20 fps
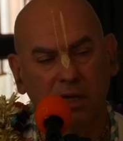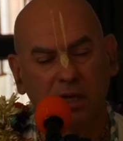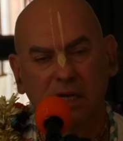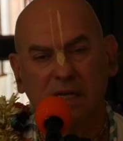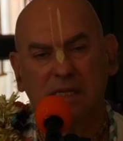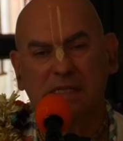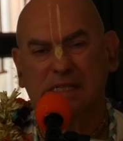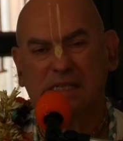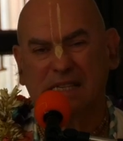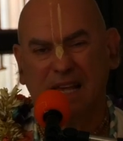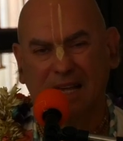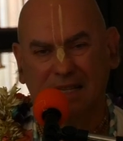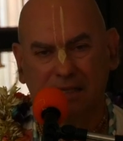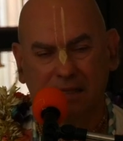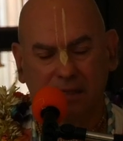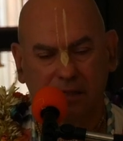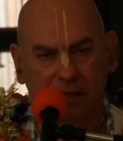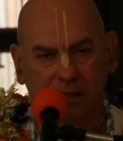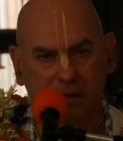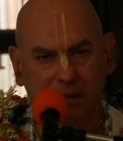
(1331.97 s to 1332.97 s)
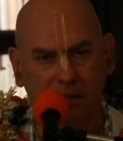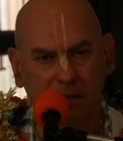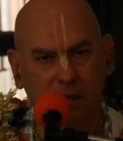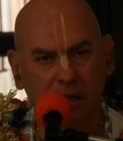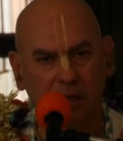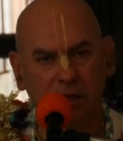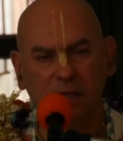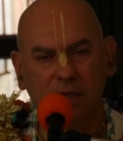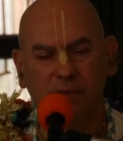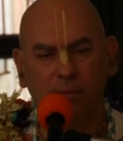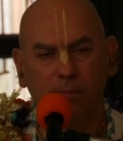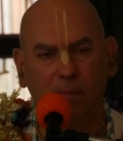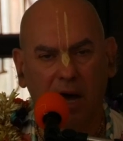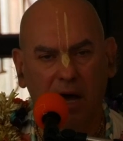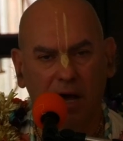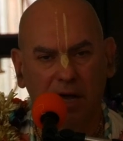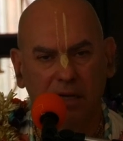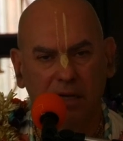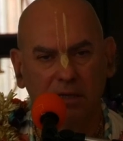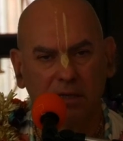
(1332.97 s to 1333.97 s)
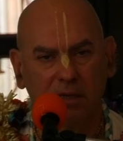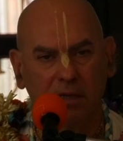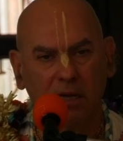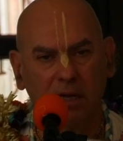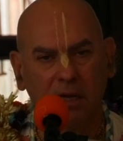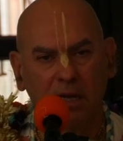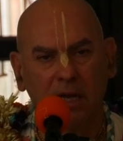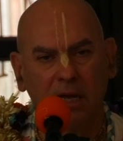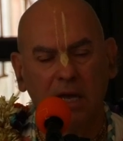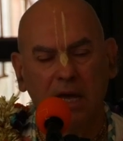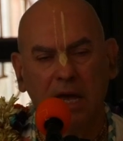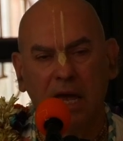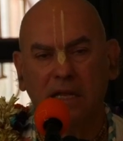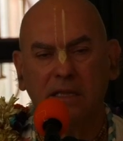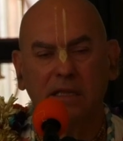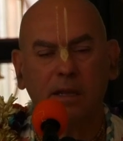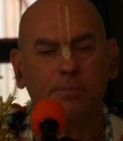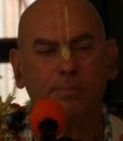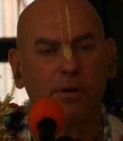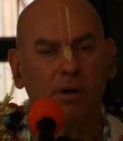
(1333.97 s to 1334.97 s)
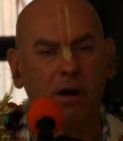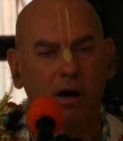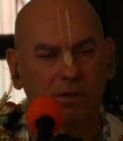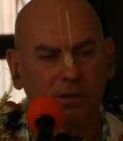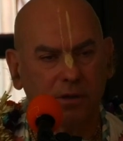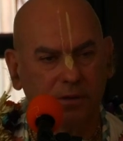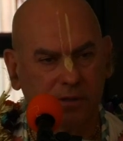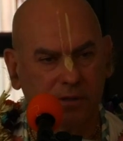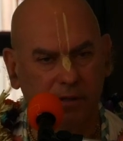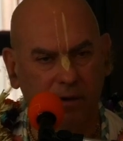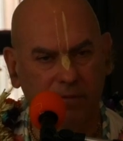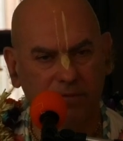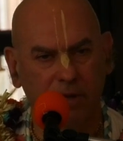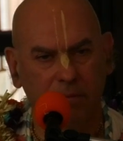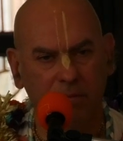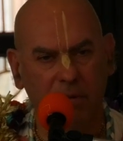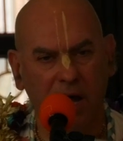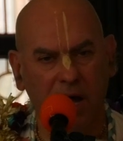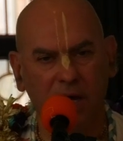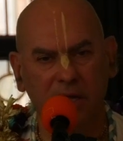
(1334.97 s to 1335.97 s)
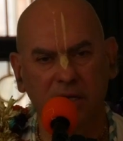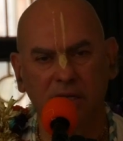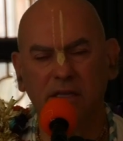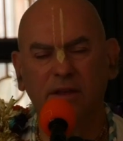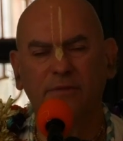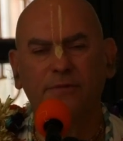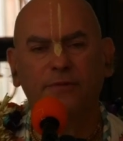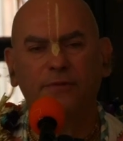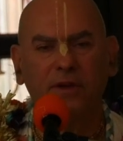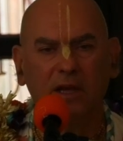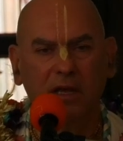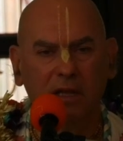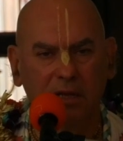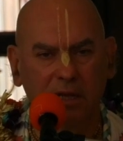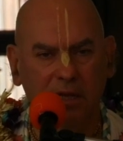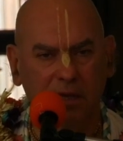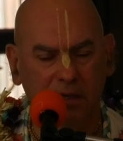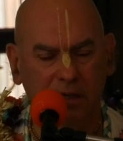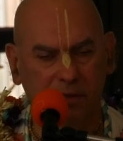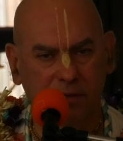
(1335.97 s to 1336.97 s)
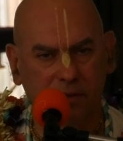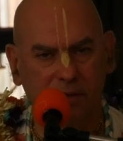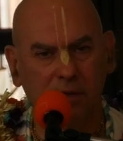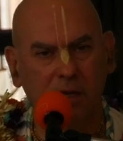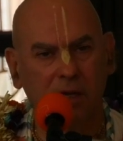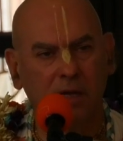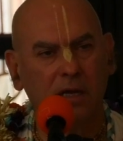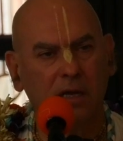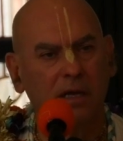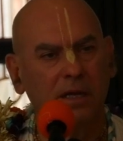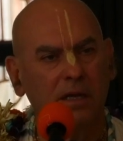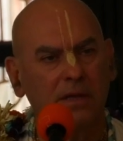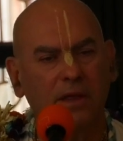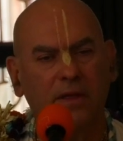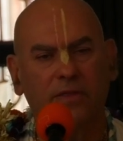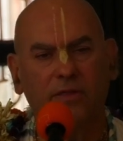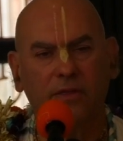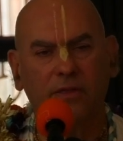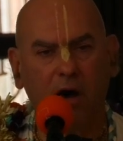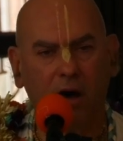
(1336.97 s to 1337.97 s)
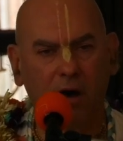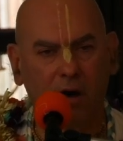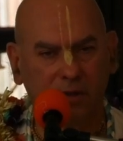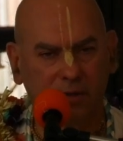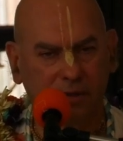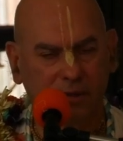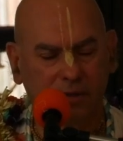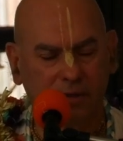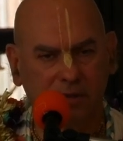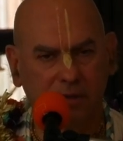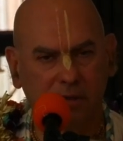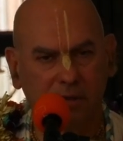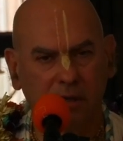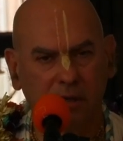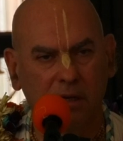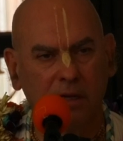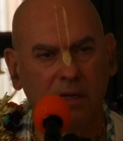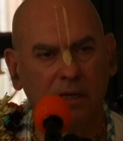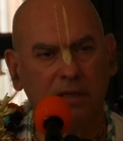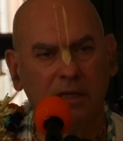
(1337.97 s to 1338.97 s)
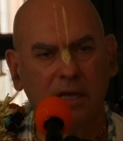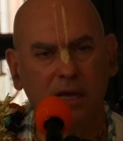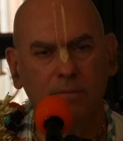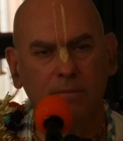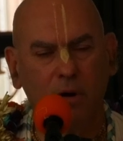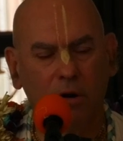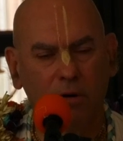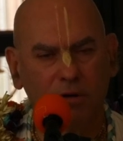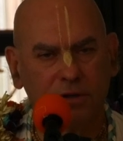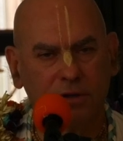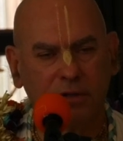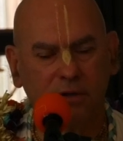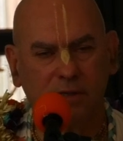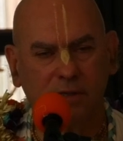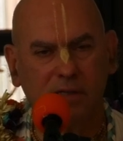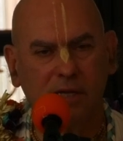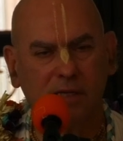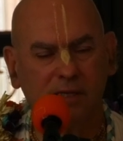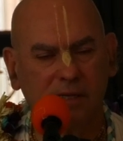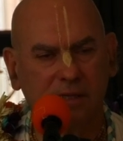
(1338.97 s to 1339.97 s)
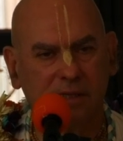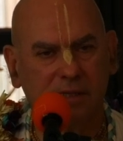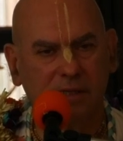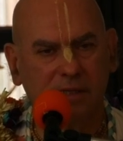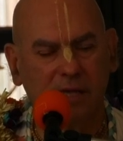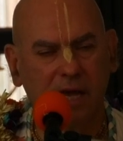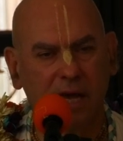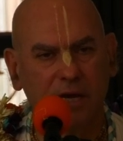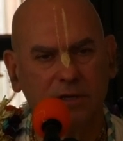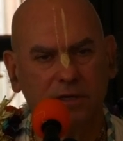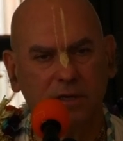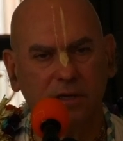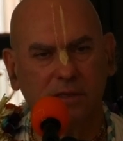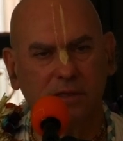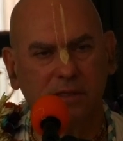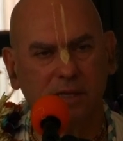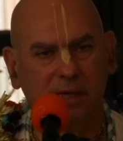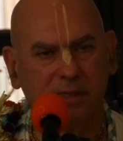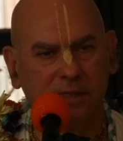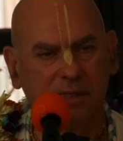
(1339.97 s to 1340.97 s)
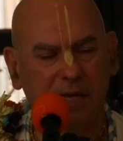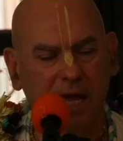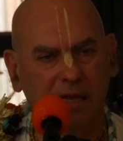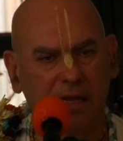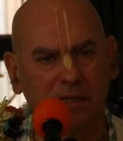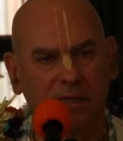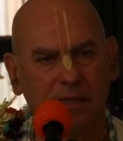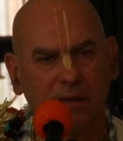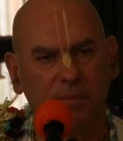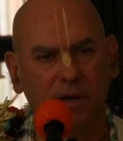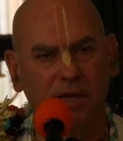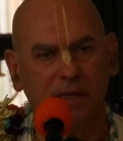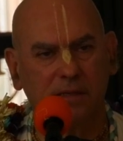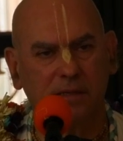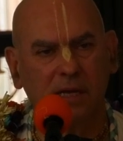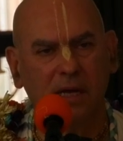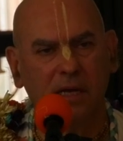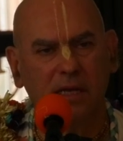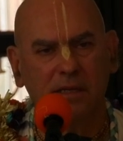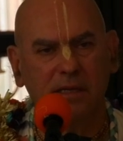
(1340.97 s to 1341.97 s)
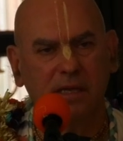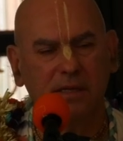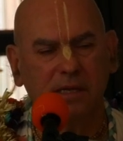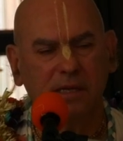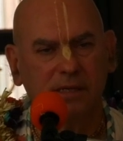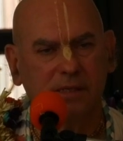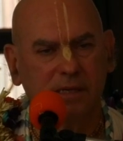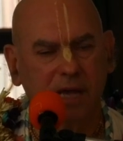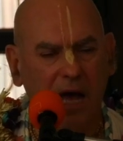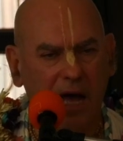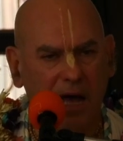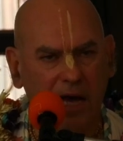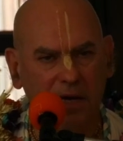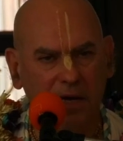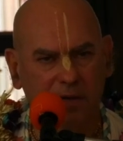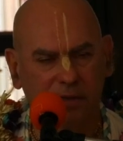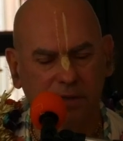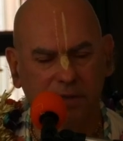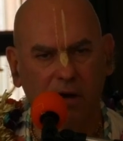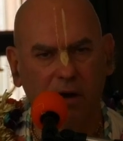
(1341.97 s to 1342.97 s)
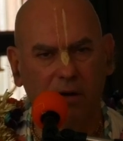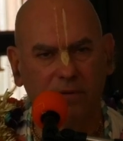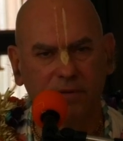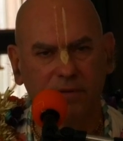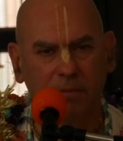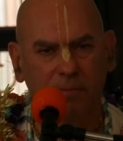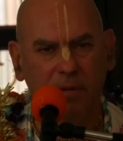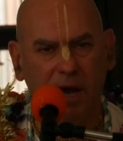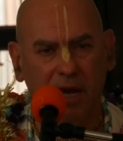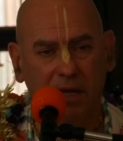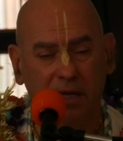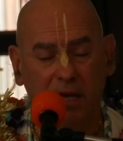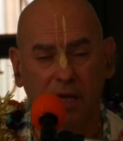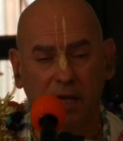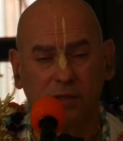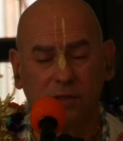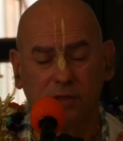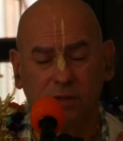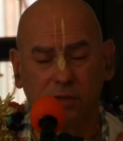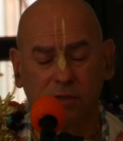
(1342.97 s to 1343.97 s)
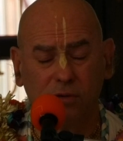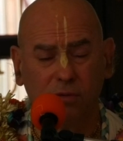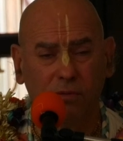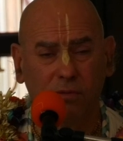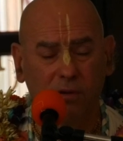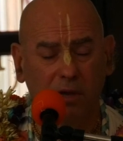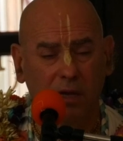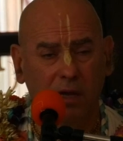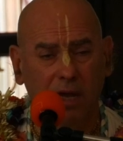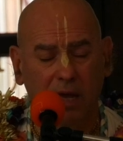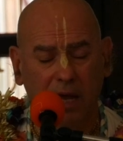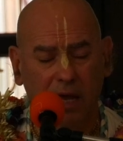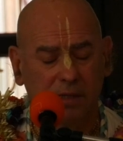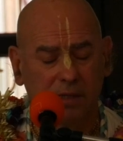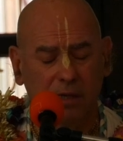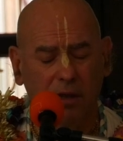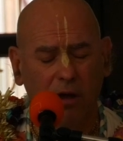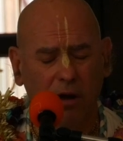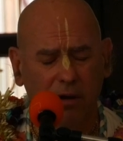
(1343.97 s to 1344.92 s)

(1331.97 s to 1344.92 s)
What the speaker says: his senses, his mind, and the products of the mind, the feelings, the thoughts, the emotions, the sensations, the sentiments, the desires of the mind, as long as